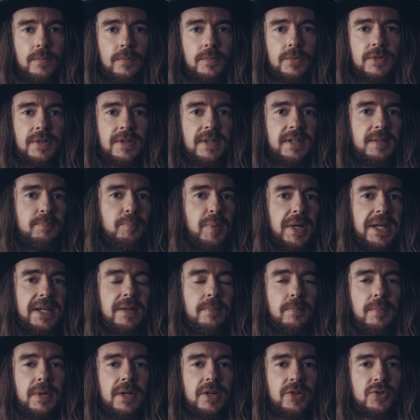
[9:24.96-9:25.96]
So this B
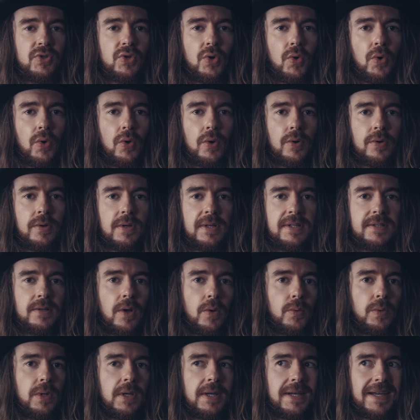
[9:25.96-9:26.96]
diminished chord is
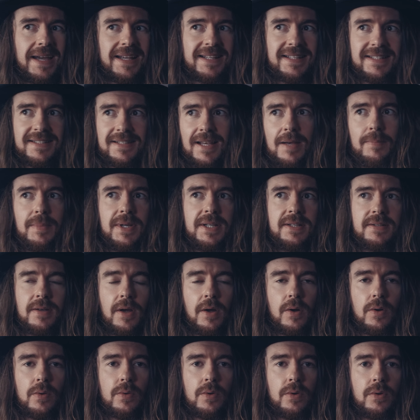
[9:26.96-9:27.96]
only a
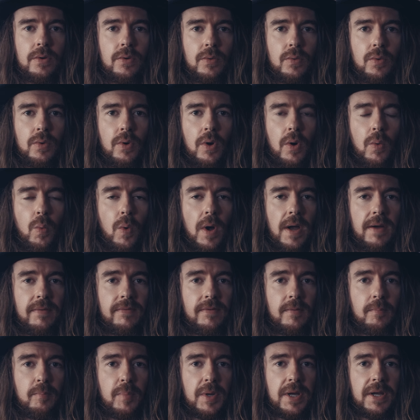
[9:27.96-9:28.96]
semitone away
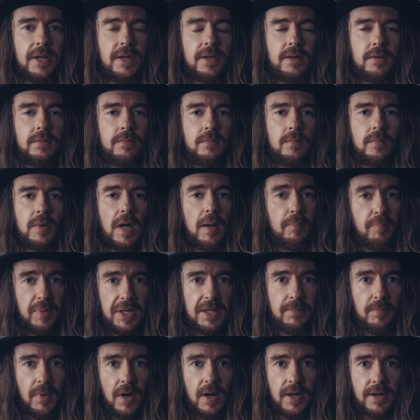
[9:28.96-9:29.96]
from being a
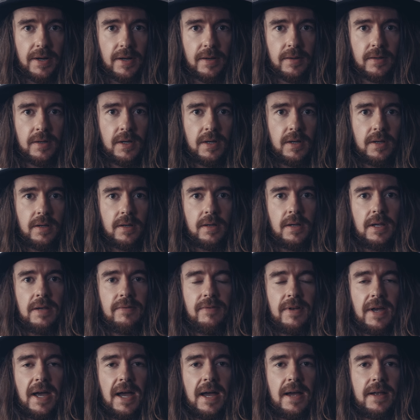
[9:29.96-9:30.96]
B minor.
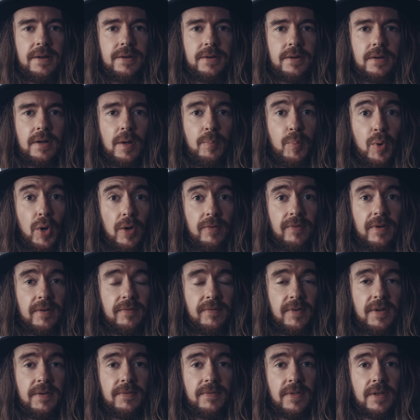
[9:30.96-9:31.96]
If it had a perfect
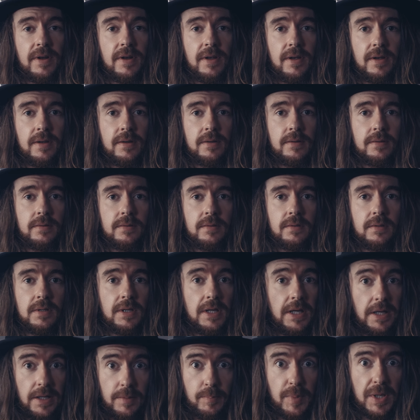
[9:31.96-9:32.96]
fifth in it,
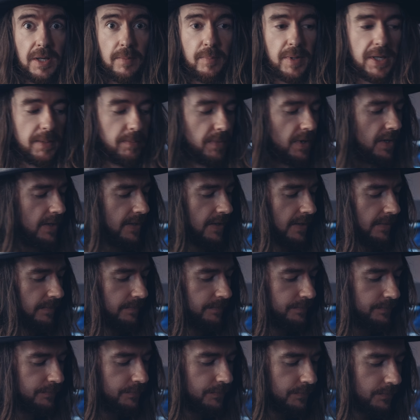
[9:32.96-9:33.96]
it'd be a B minor.
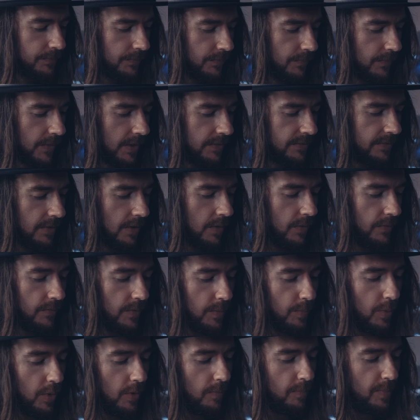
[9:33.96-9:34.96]
So if
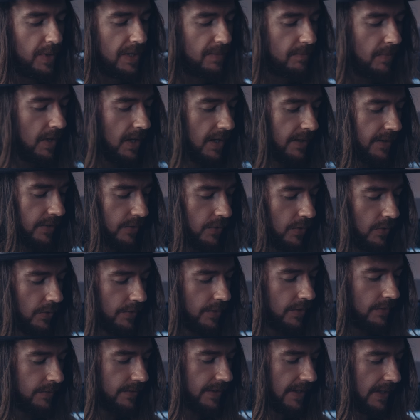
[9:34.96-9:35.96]
we put a B minor
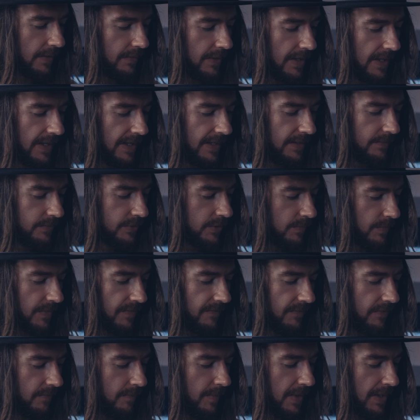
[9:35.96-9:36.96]
chord on down here,
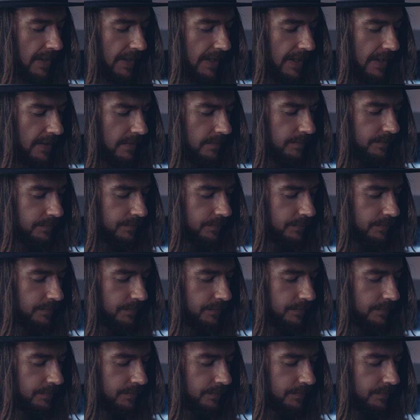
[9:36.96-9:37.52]
something familiar,